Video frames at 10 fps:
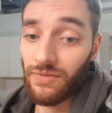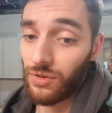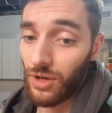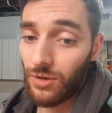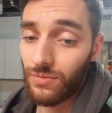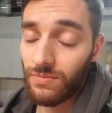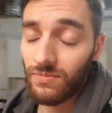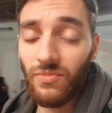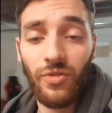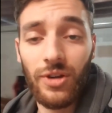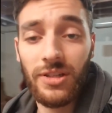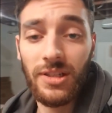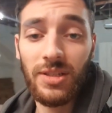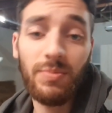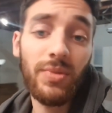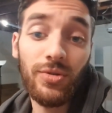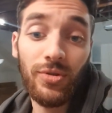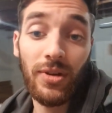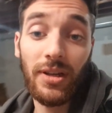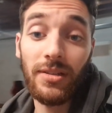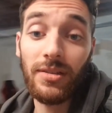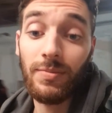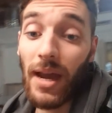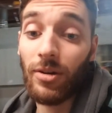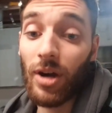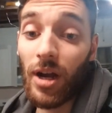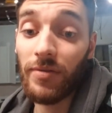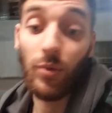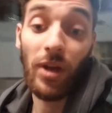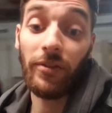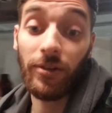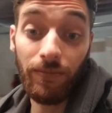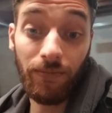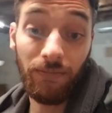If you don't, freezes, blue screens, power offs, whatever.